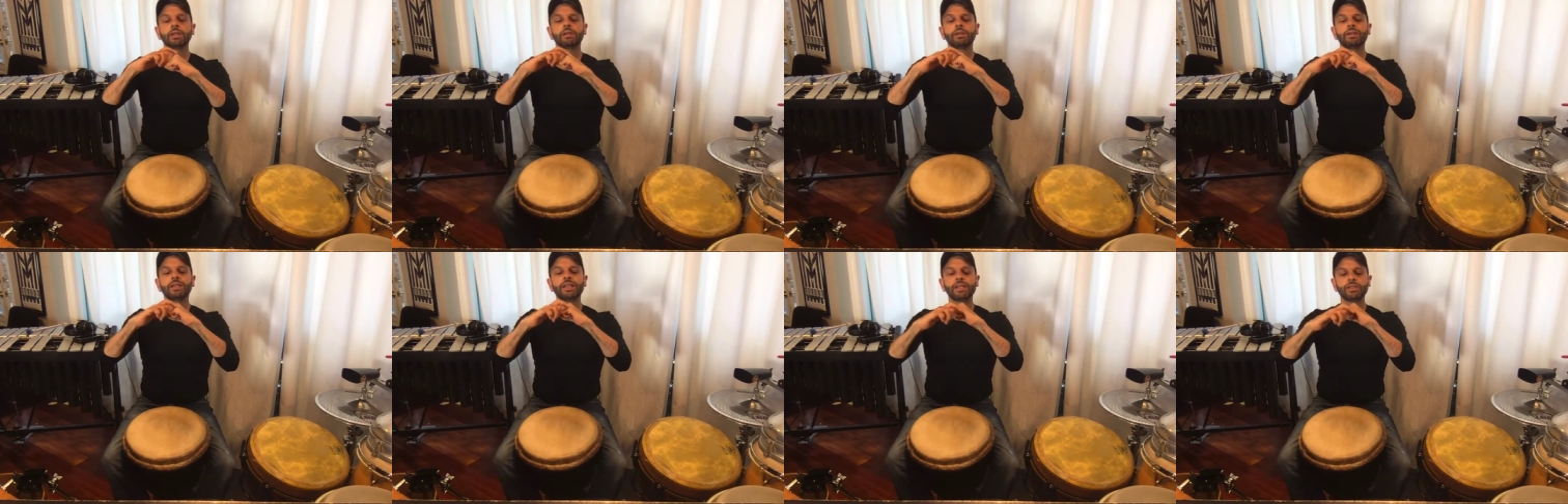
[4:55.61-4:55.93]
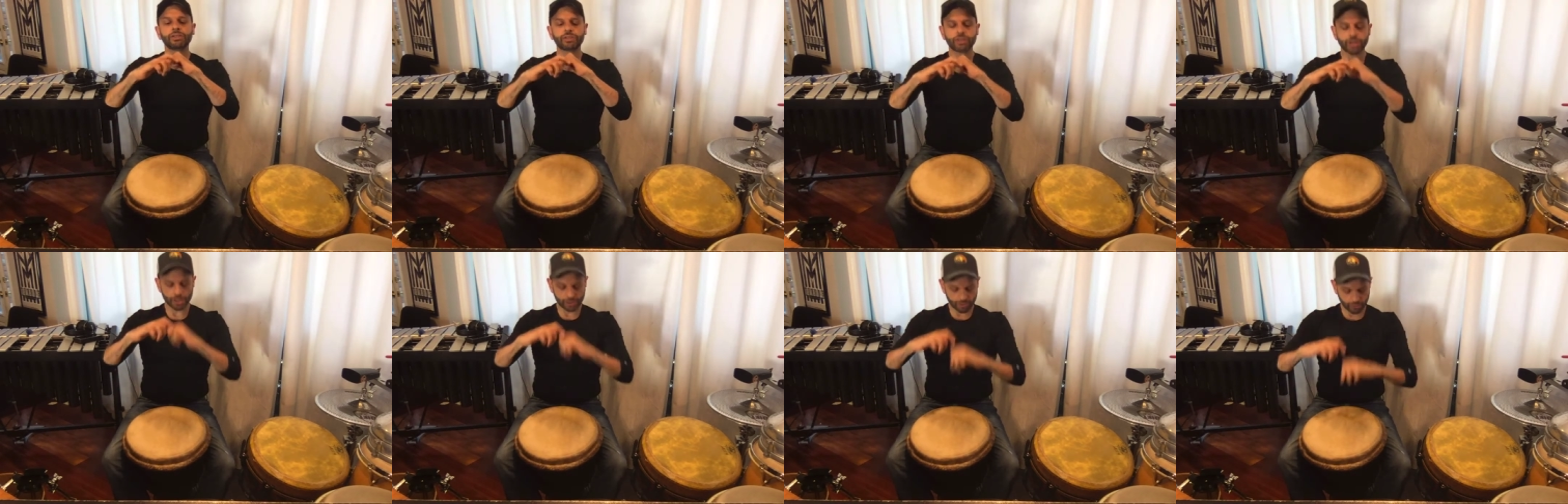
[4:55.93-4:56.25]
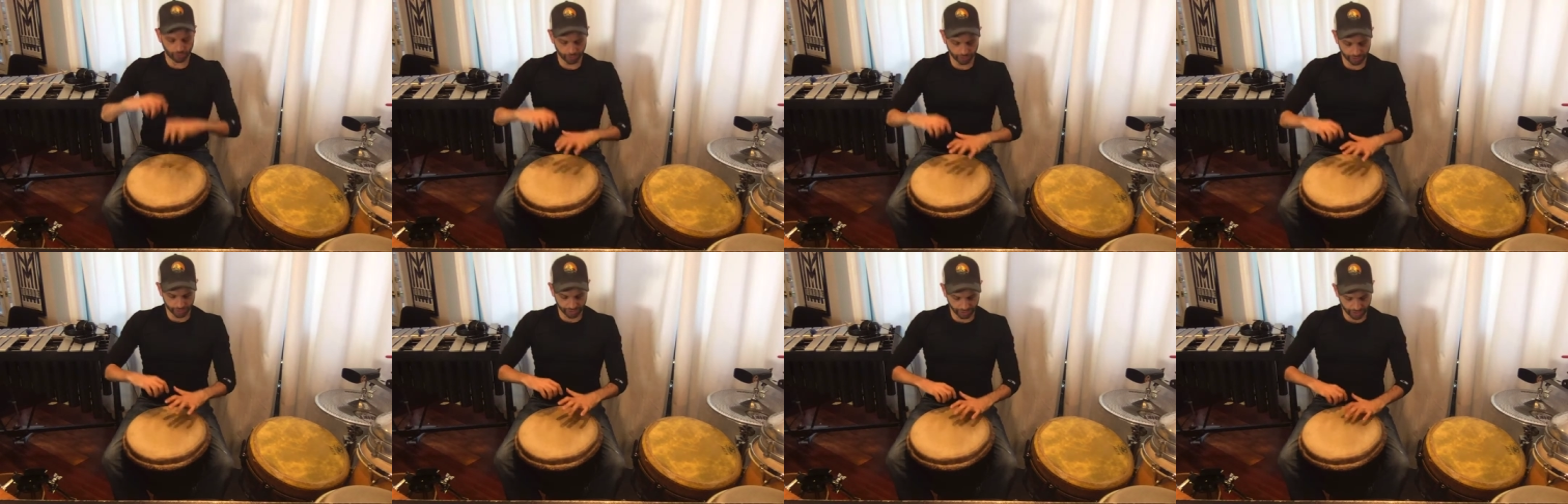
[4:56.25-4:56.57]
these
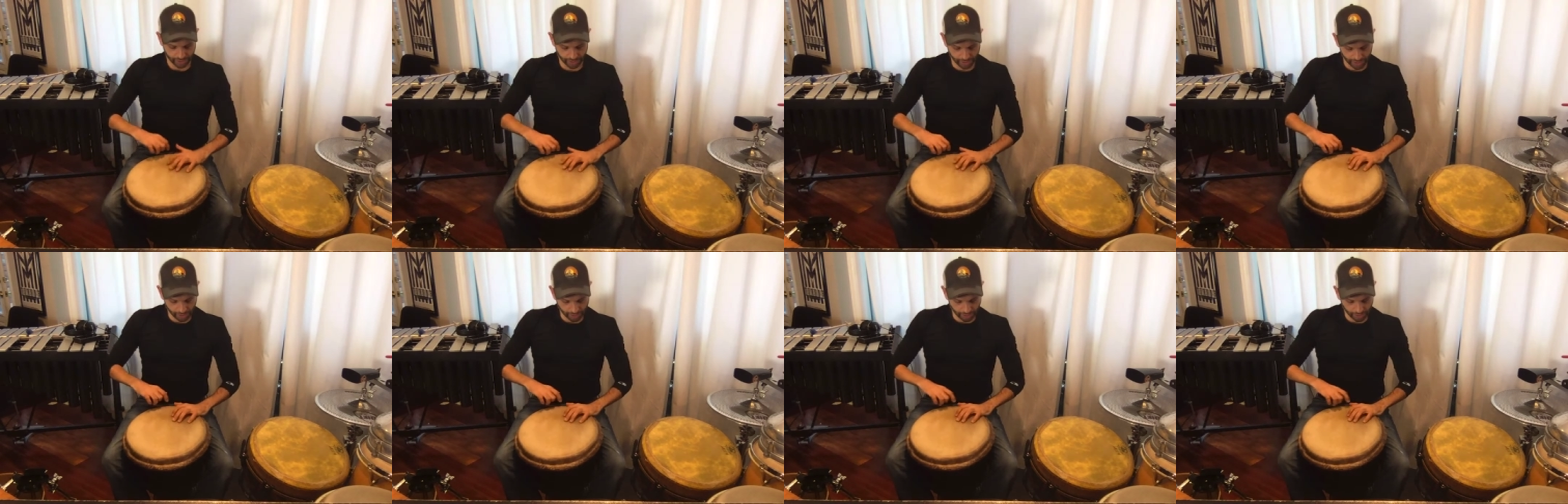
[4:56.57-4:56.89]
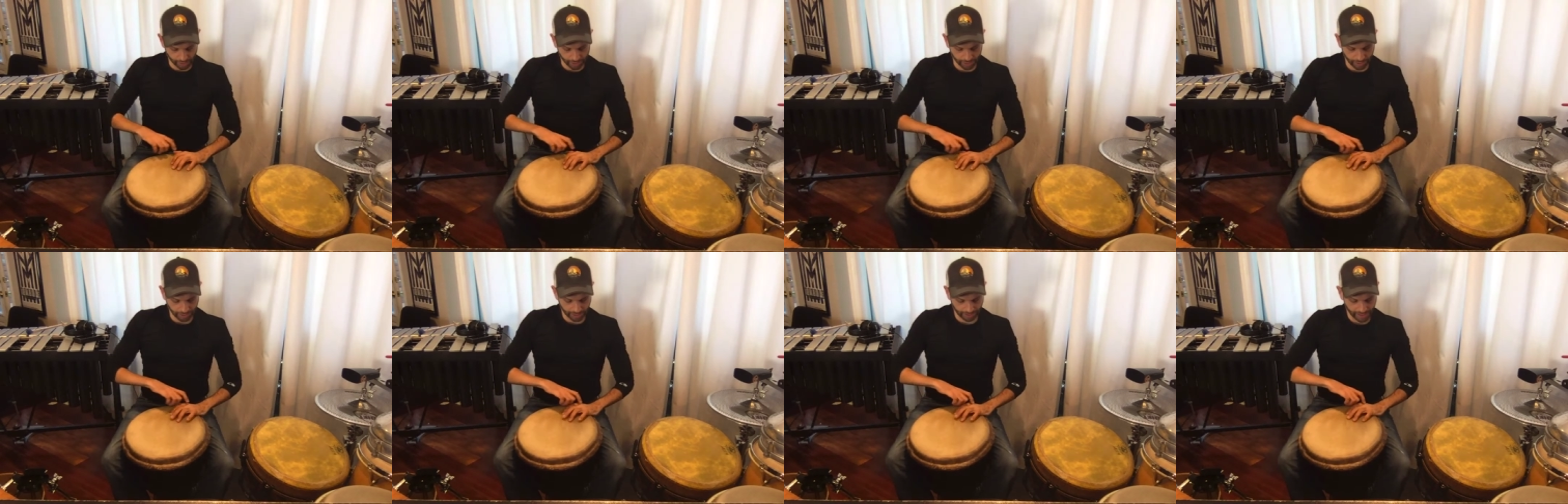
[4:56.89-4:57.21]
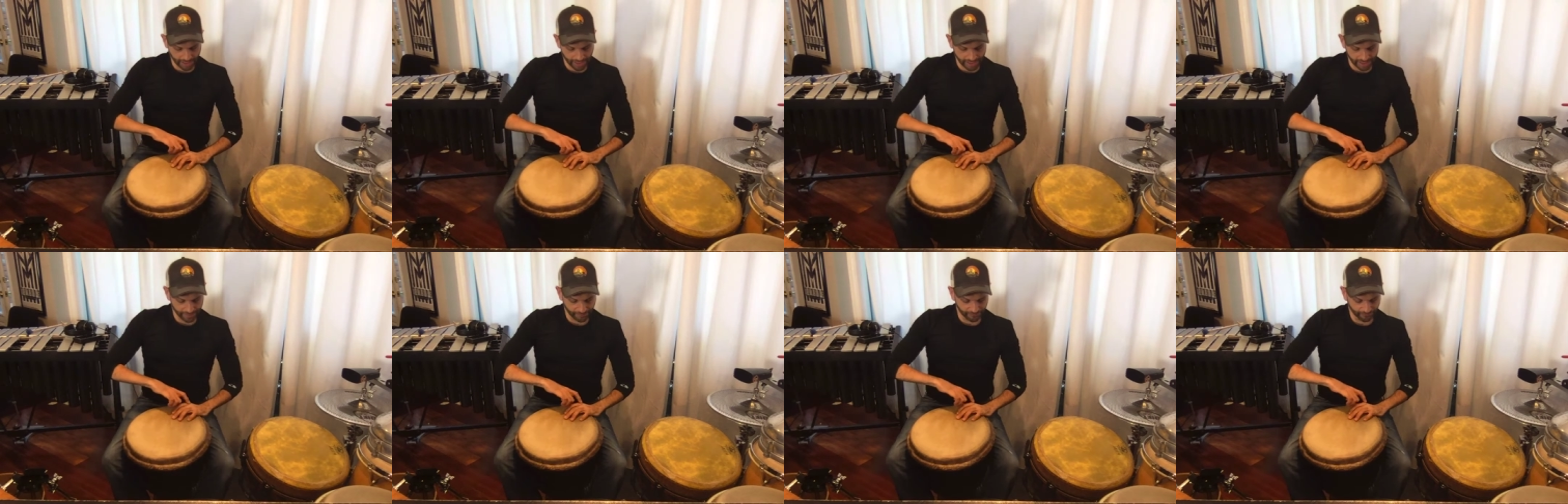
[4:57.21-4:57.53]
knuckles are going to
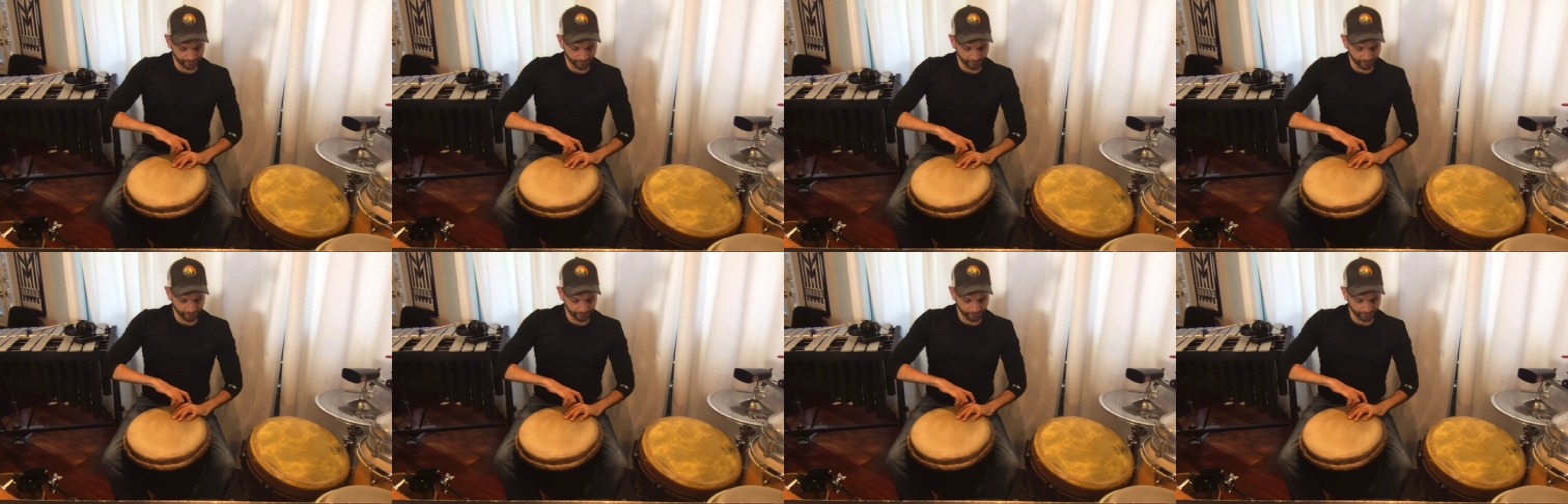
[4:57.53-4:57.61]
line up